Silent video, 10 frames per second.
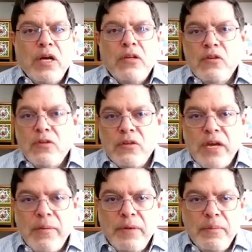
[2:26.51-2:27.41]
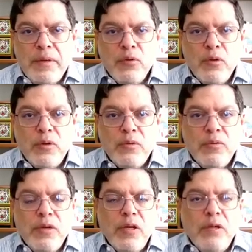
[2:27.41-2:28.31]
God knows how many people
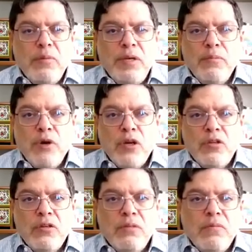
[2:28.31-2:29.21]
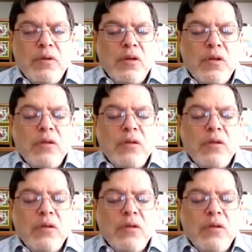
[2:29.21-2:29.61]
will be martyred